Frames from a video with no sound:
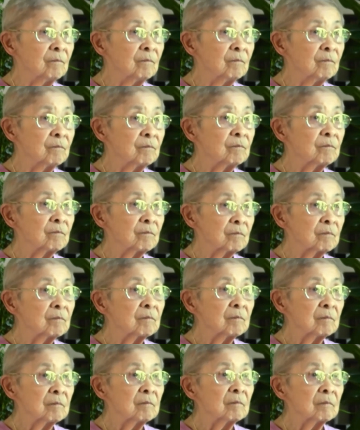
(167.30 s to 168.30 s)
Oh,
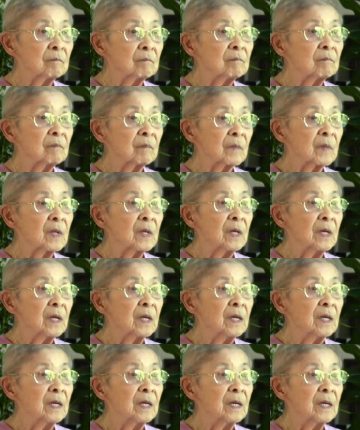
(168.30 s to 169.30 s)
okay.
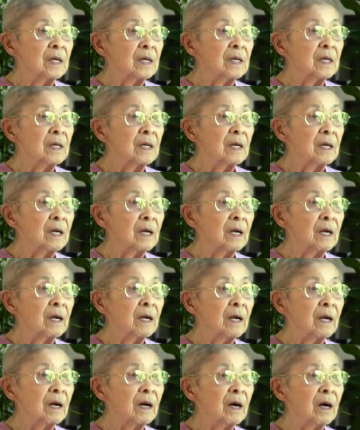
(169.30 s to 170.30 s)
Made it a
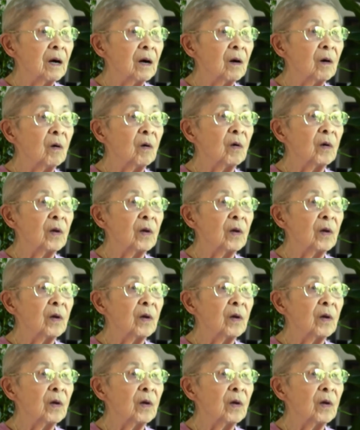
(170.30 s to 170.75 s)
lot more convenient.